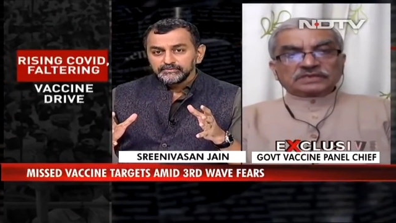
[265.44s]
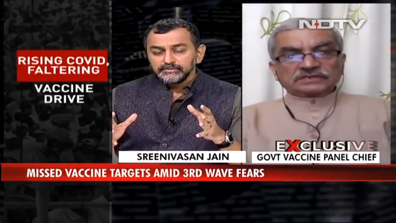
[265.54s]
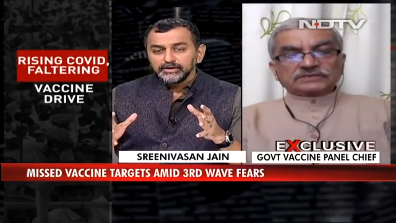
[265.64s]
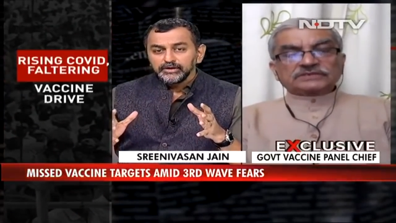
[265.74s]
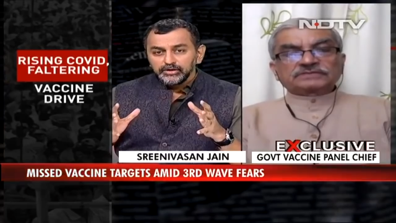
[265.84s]

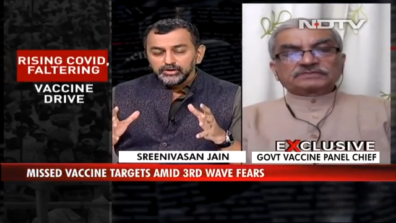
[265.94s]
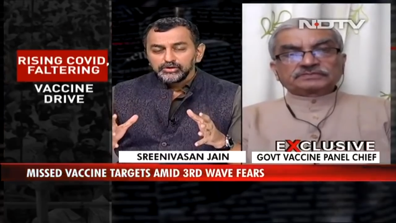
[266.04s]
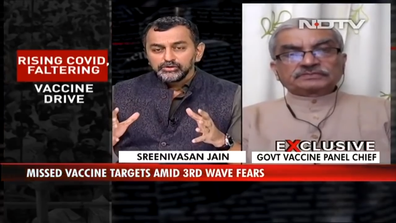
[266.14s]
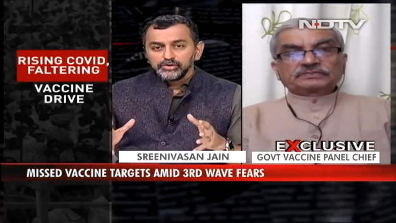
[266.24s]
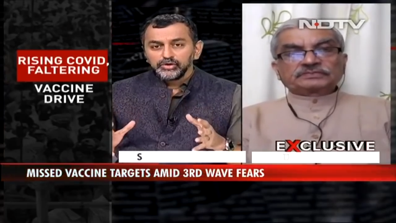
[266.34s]
Speaker 1: Yes.
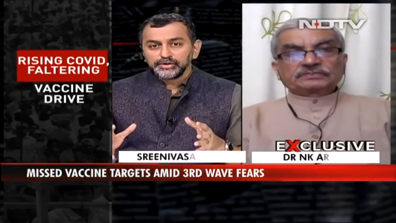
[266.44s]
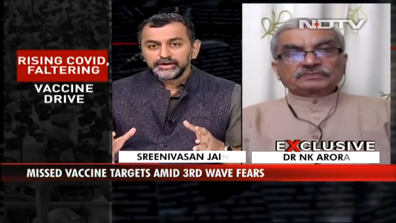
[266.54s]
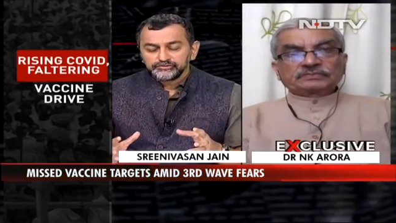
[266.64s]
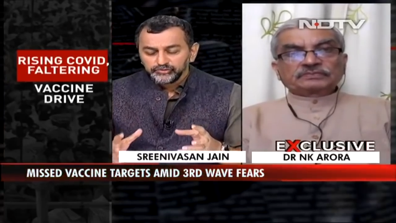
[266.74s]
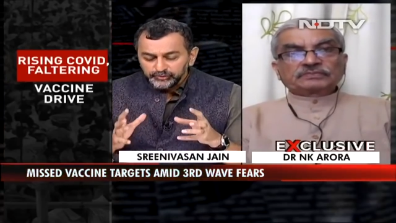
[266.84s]

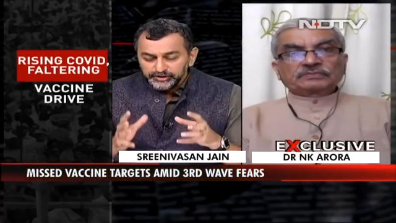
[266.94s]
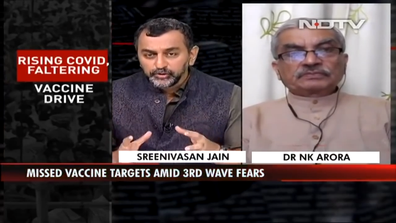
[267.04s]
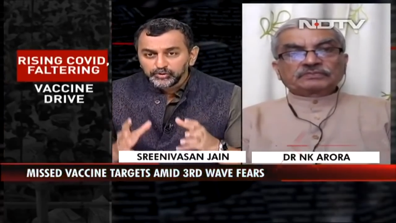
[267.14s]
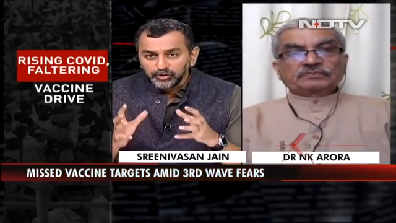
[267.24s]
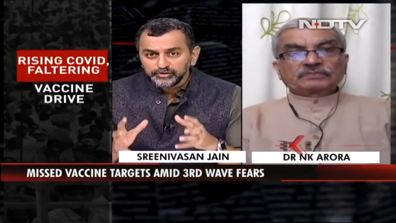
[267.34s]
Okay. So we
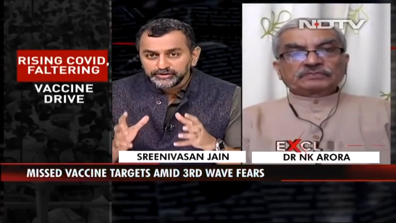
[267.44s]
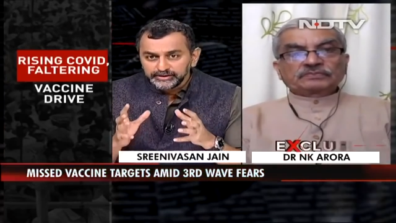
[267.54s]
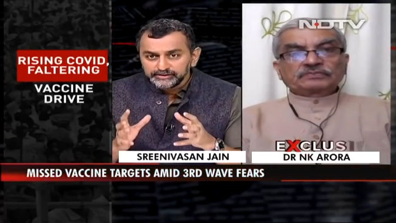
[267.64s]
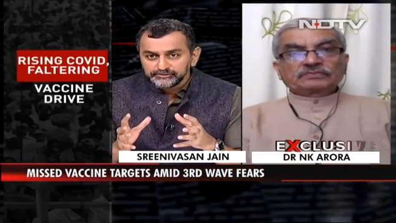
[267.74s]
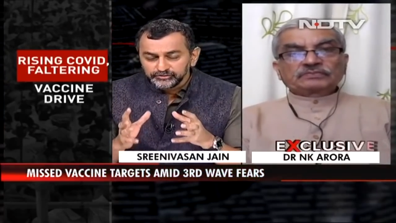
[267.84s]
don't want
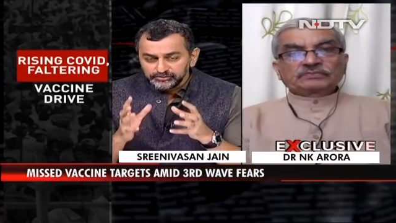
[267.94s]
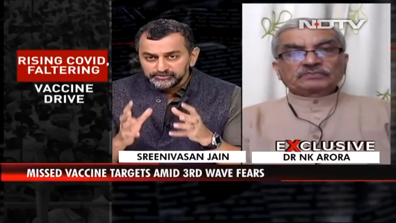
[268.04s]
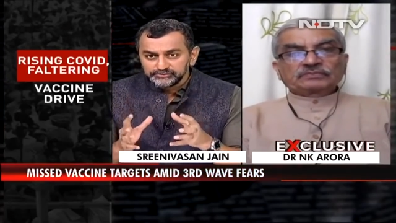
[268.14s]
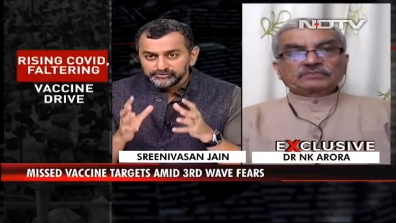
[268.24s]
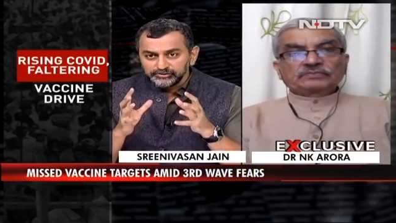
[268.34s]
to.
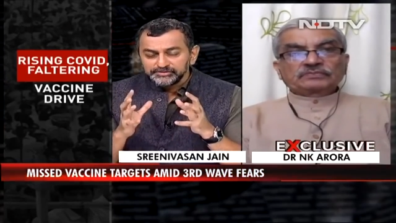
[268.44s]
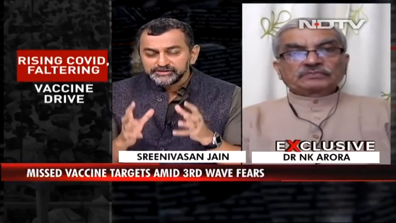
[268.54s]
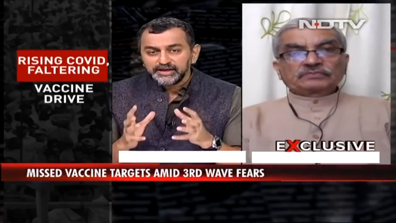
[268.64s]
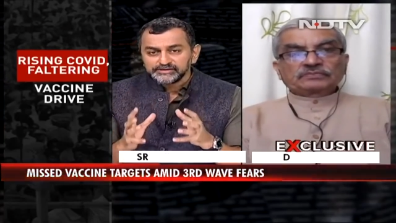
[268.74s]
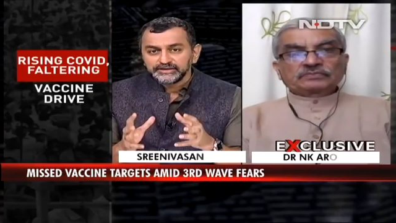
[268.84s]
So so I'm
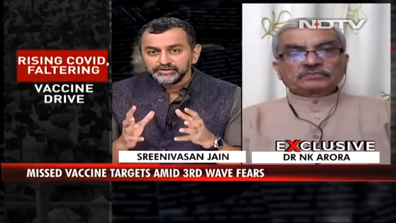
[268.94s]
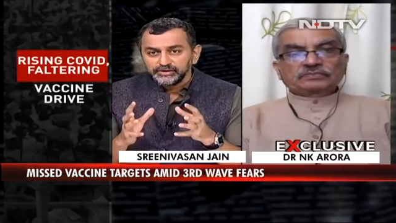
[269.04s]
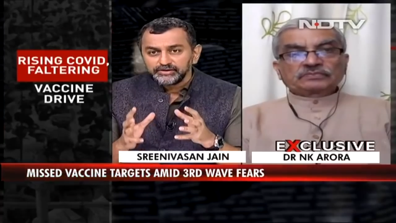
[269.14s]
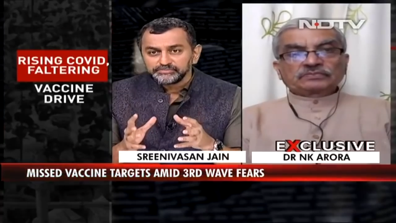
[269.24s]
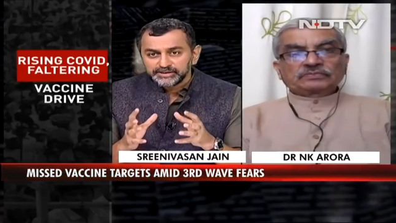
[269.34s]
just asking you
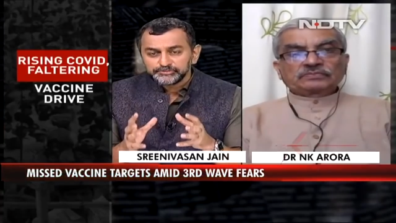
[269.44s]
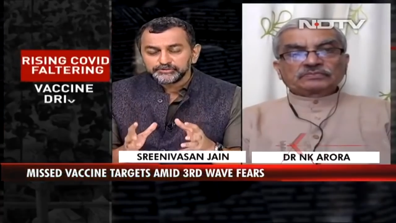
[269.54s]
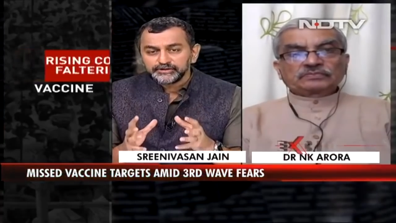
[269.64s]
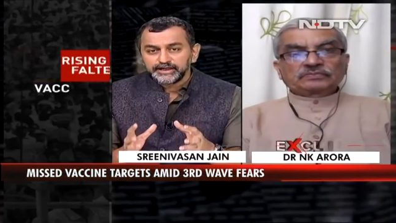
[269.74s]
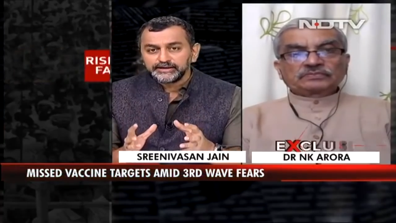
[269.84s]
now, much more
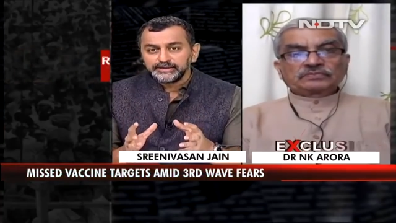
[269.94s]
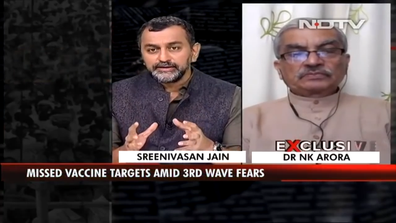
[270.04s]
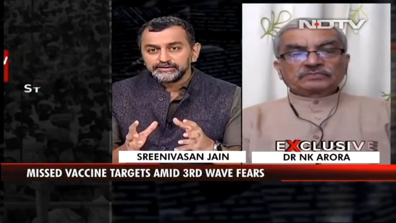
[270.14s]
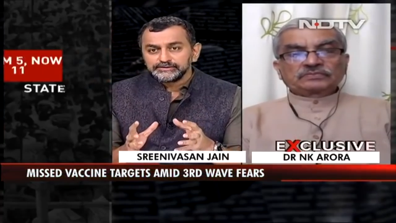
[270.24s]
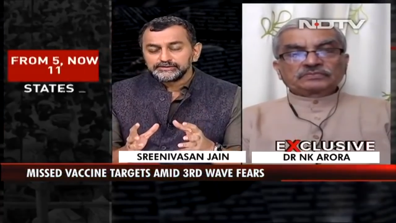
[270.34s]

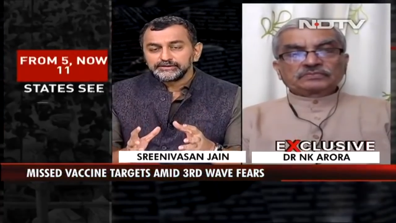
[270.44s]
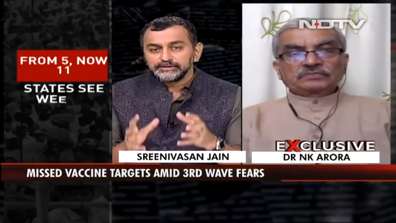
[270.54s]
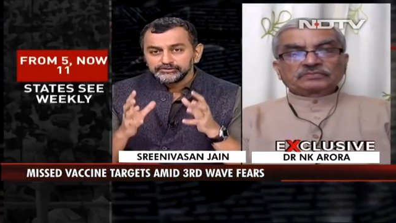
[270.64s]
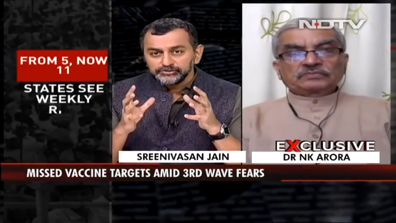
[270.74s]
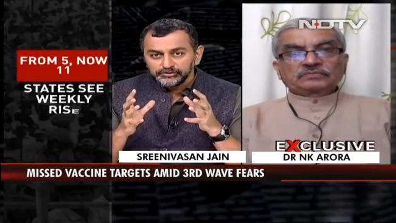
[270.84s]
directly.
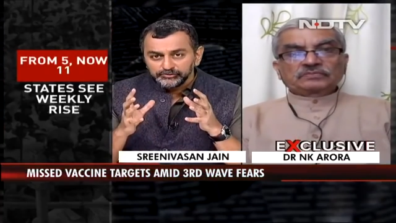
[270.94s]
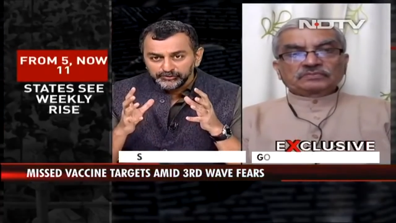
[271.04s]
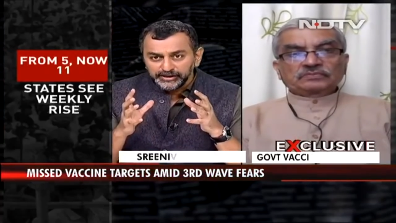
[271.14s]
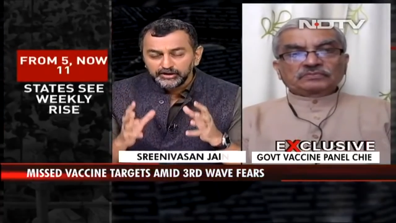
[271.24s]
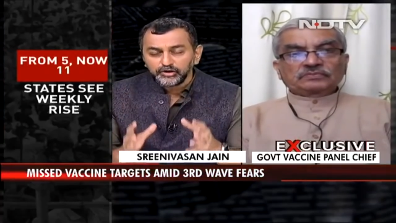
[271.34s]
So
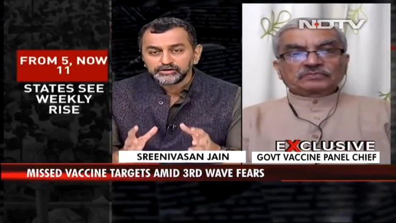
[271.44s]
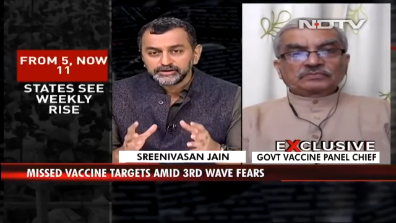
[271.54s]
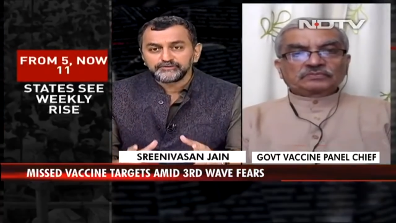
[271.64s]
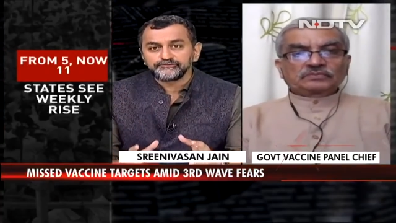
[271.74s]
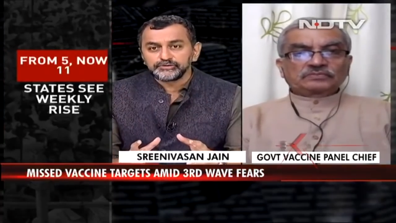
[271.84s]
we are not
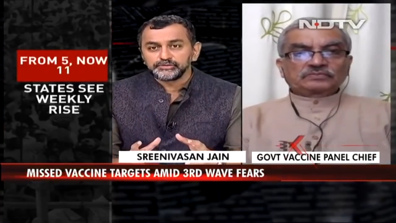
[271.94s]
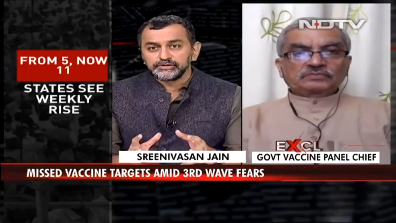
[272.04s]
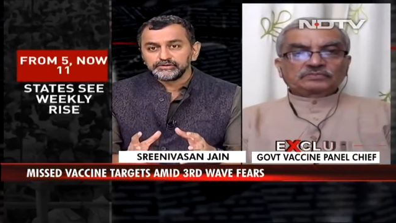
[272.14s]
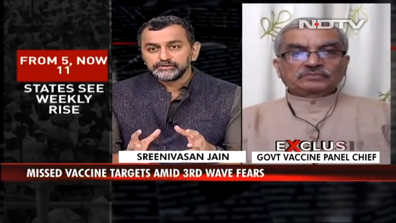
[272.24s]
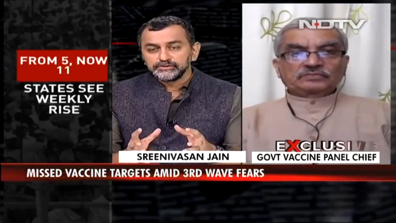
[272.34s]

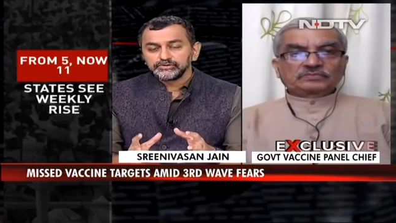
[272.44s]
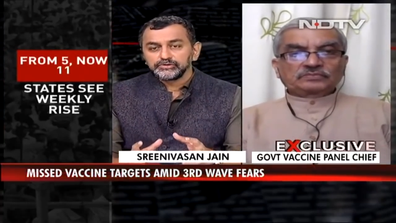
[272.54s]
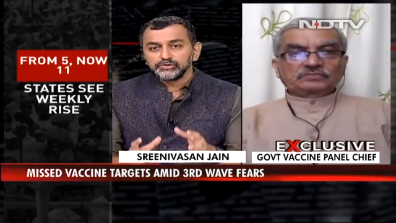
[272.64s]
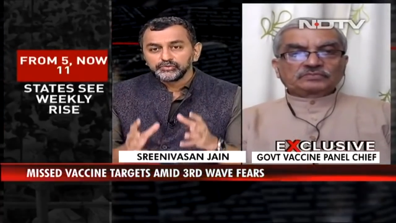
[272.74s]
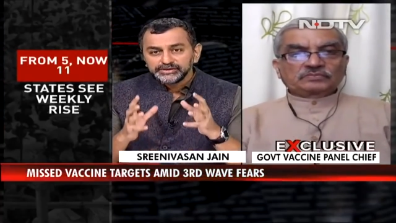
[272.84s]
comfortable
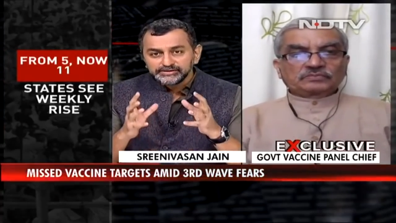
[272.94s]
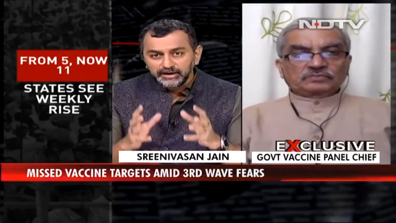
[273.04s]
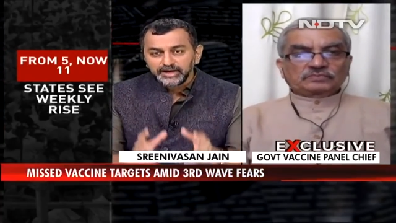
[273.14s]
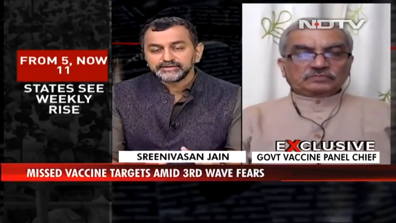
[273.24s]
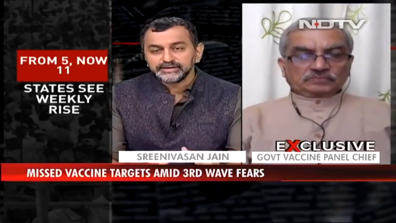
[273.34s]
with
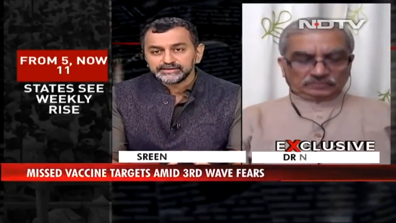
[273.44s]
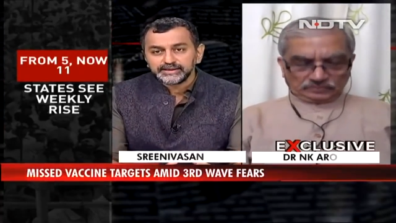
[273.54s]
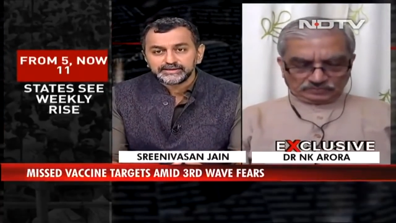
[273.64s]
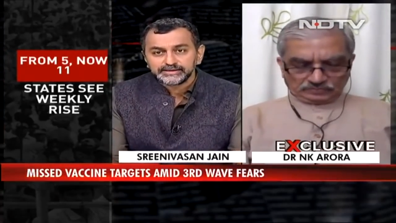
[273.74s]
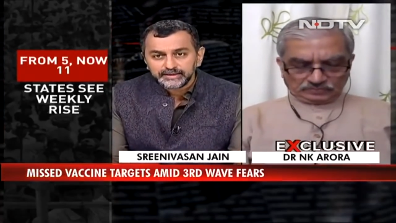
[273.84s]
granting
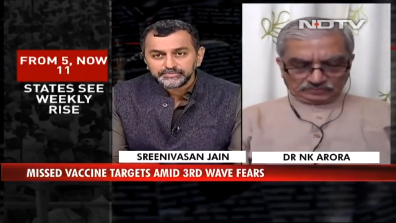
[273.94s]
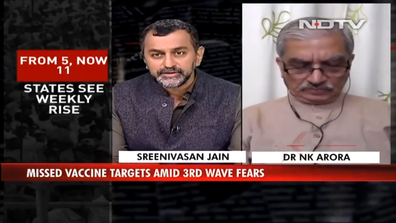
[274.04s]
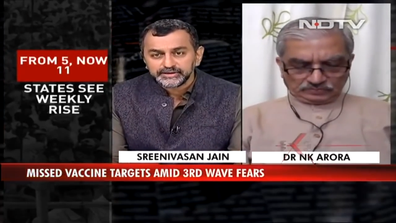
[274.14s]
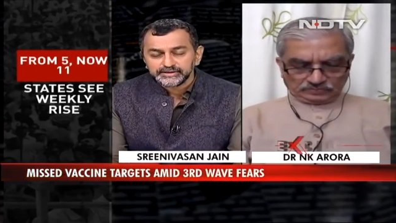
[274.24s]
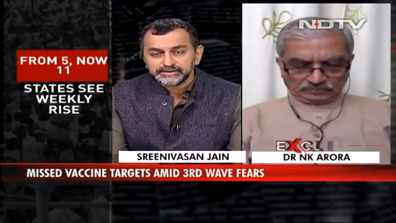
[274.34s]
that
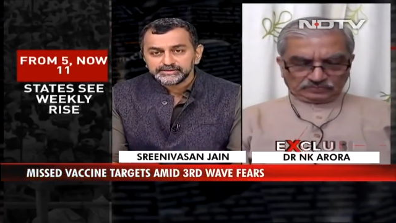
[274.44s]
indemnity